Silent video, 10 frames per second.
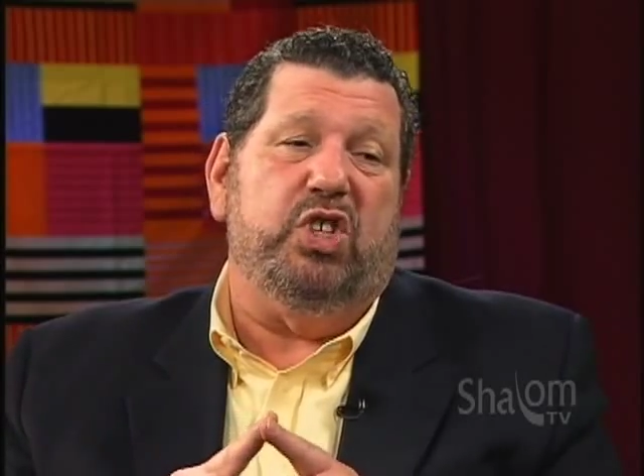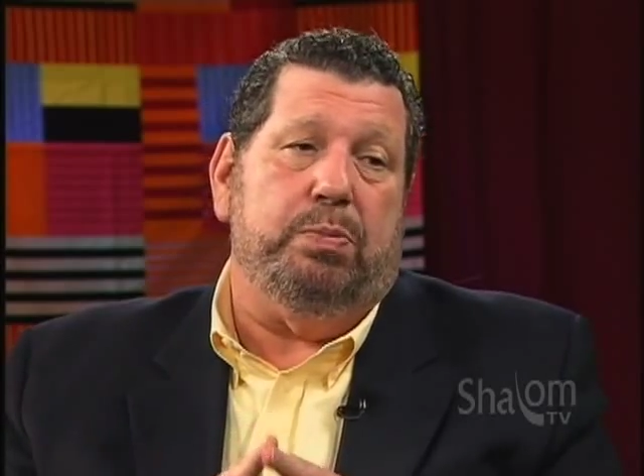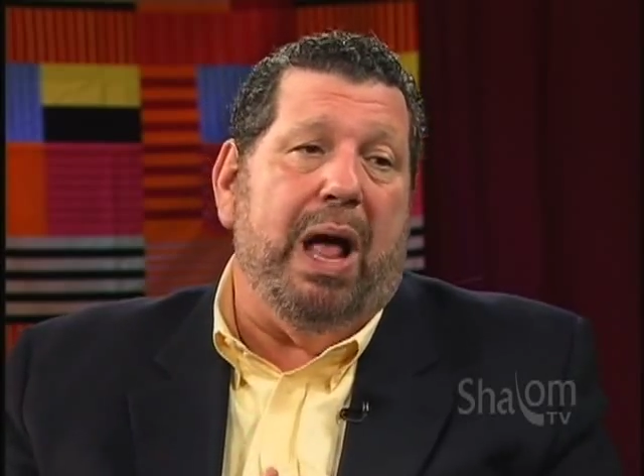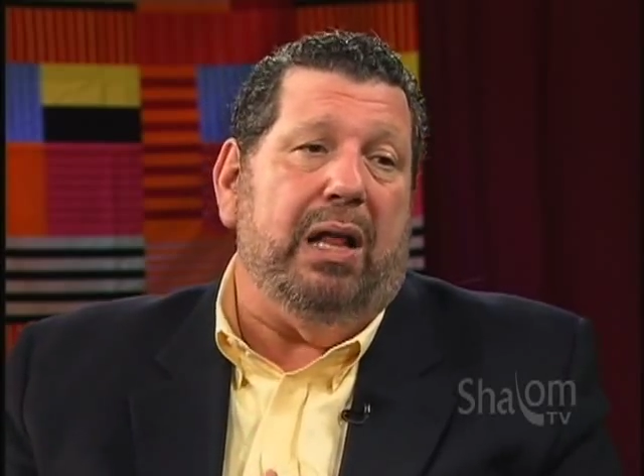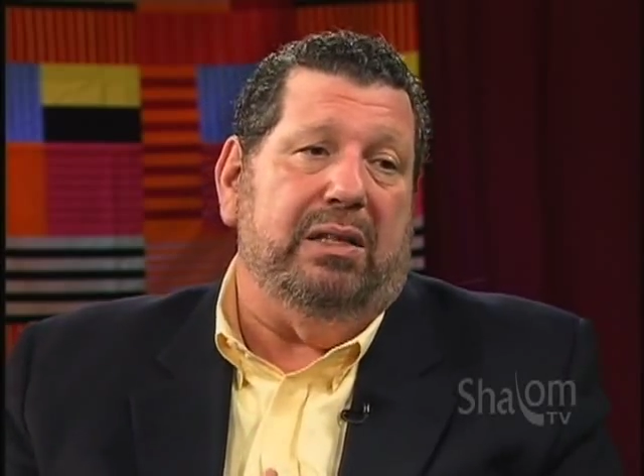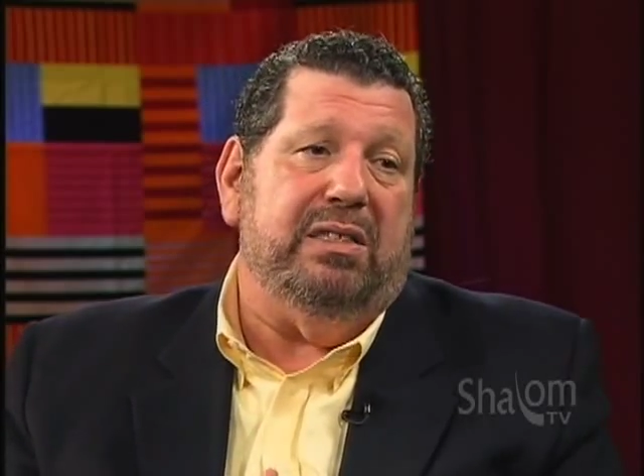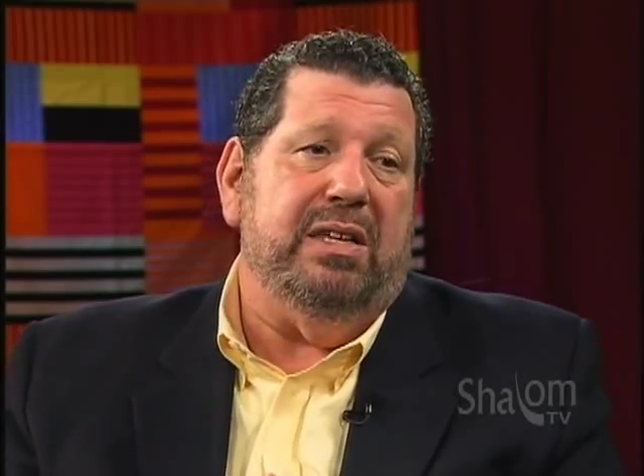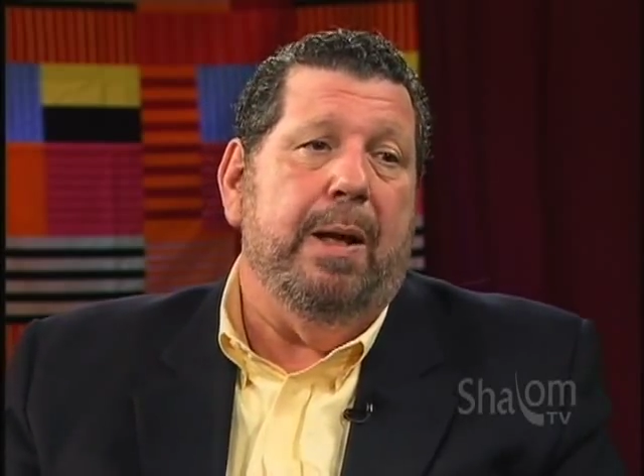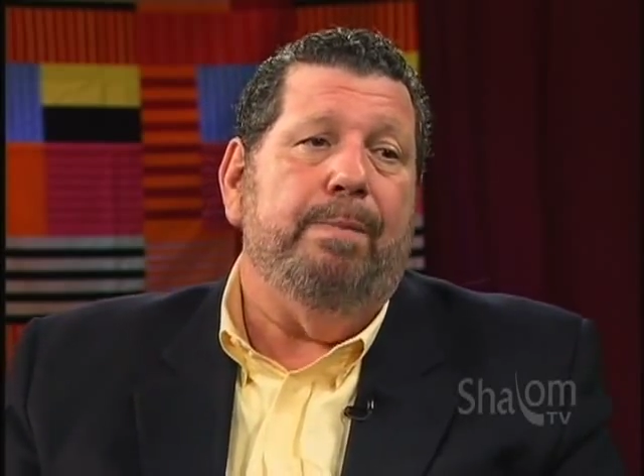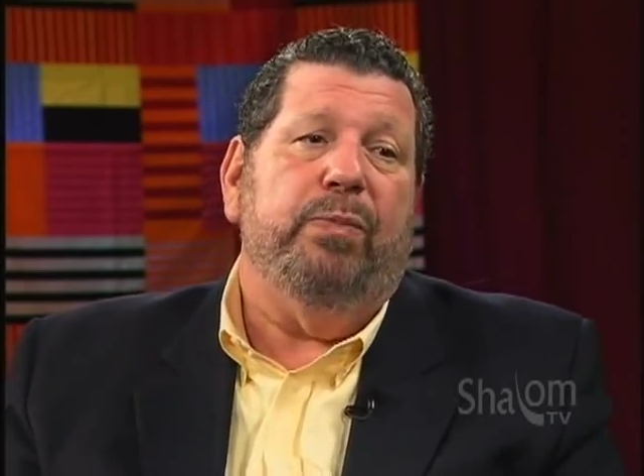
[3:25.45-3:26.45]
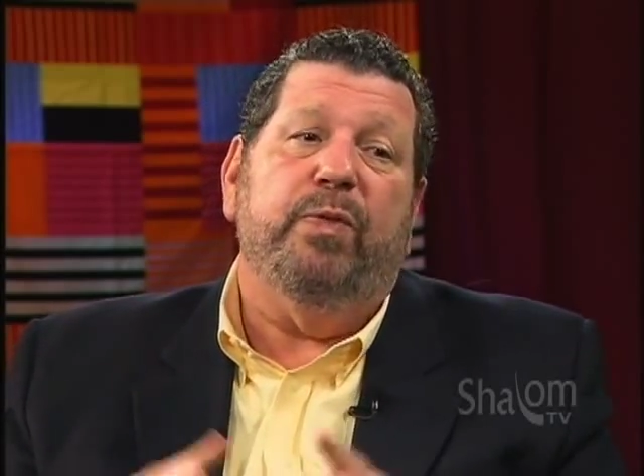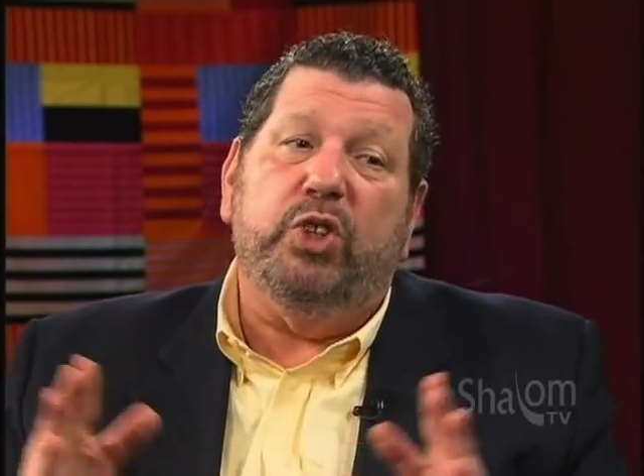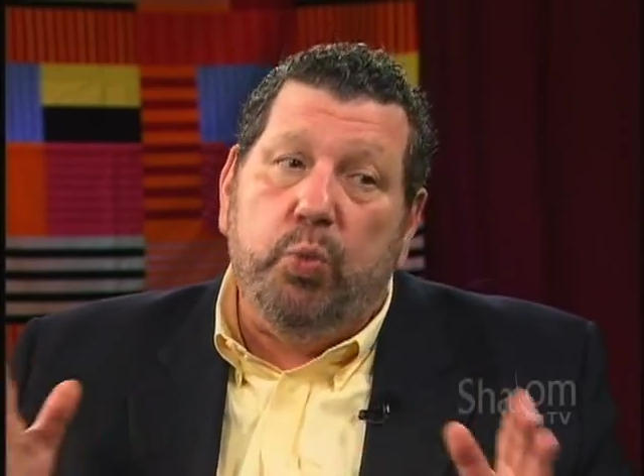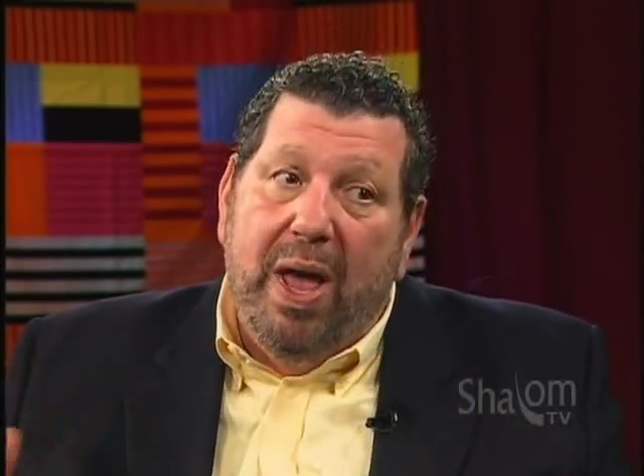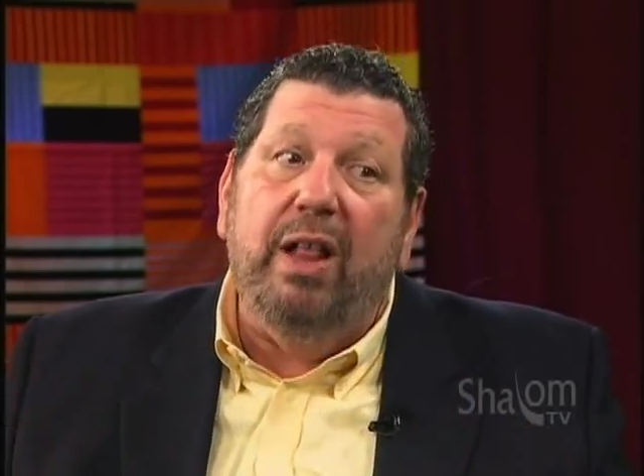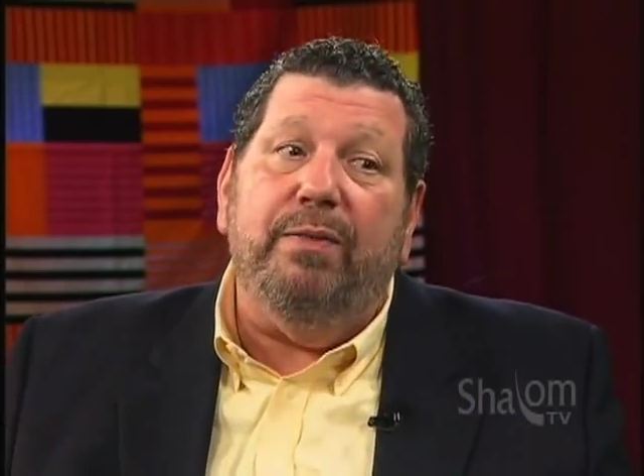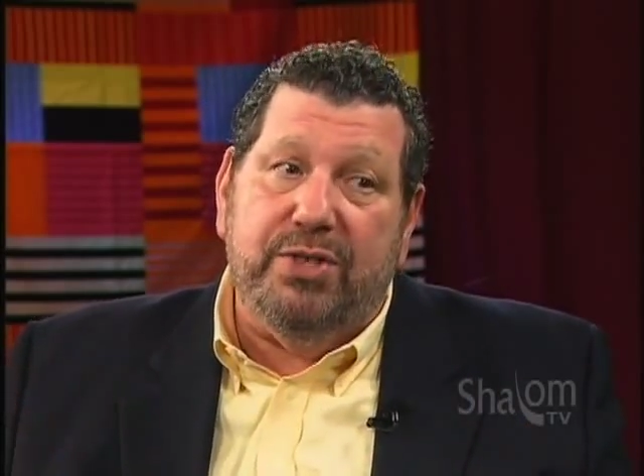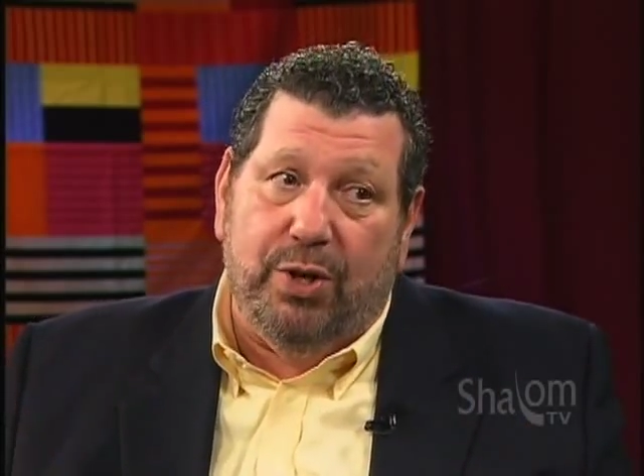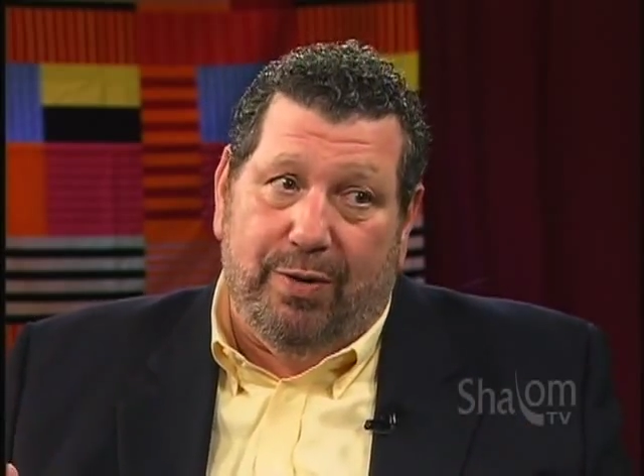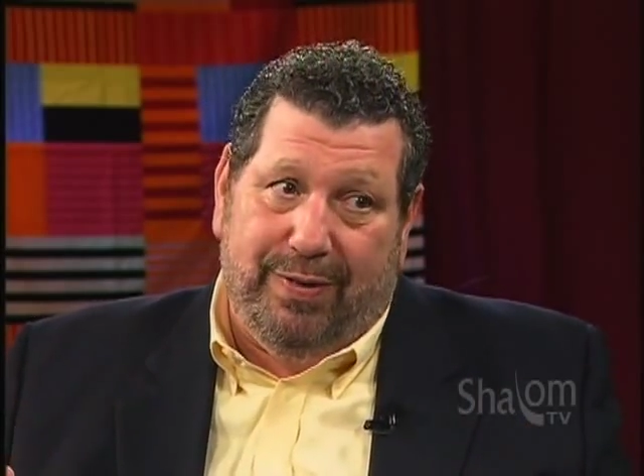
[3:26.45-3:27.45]
schmaltz for 12
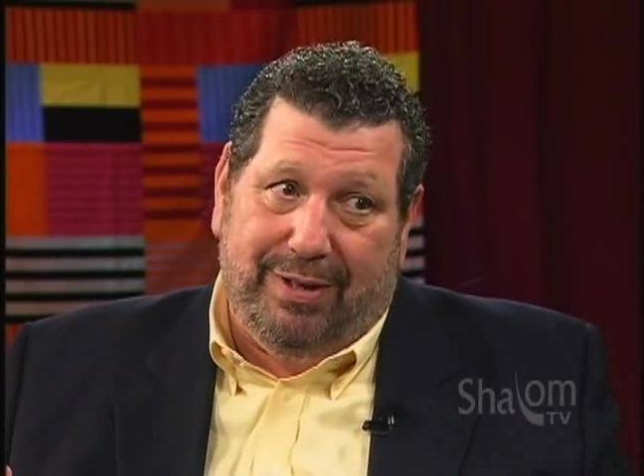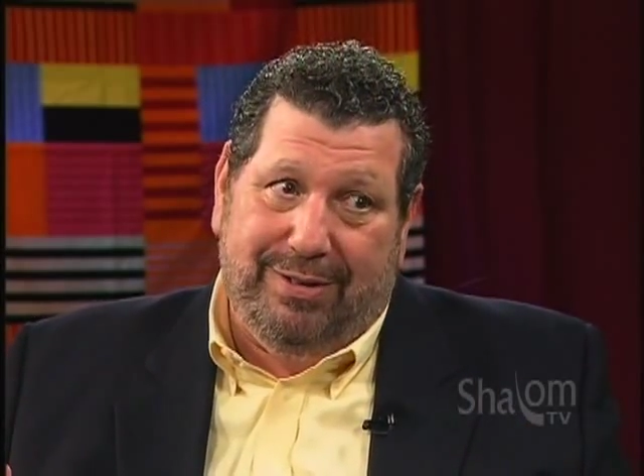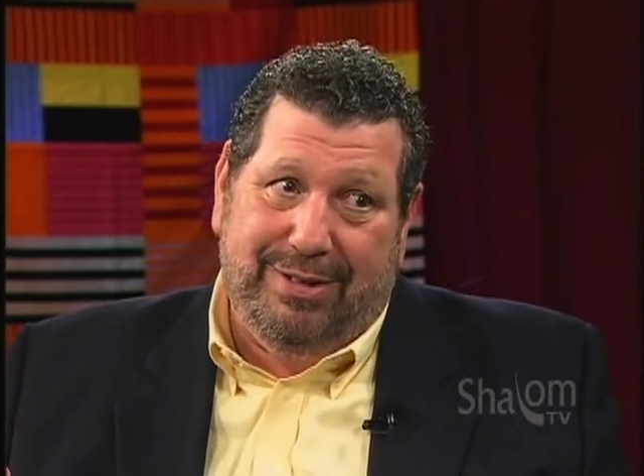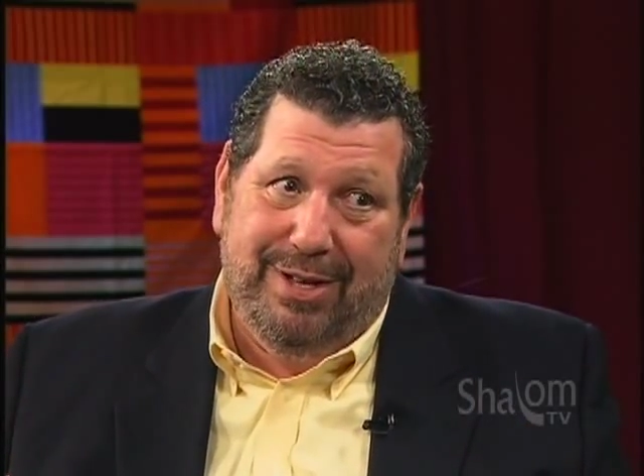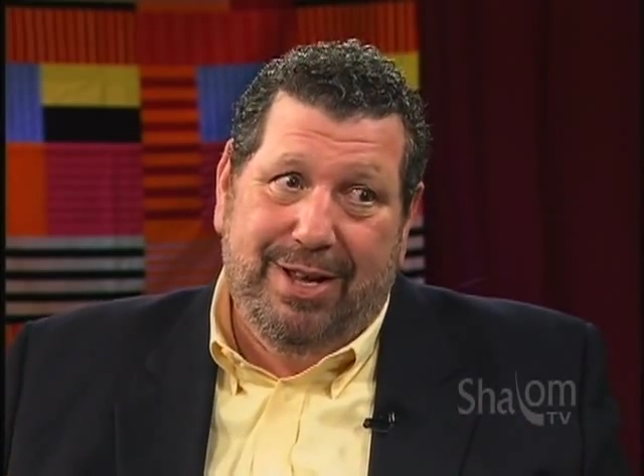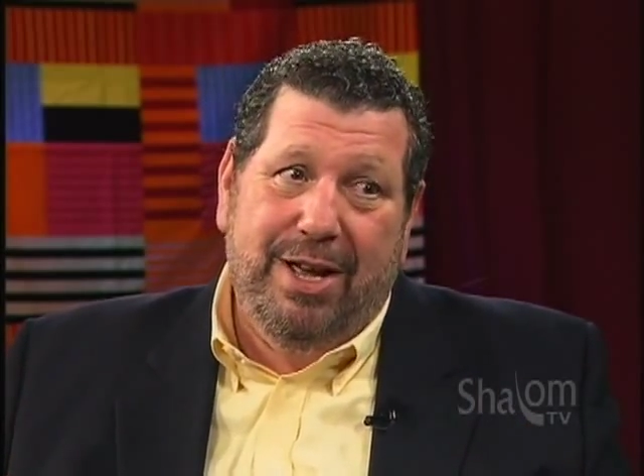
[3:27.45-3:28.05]
servings.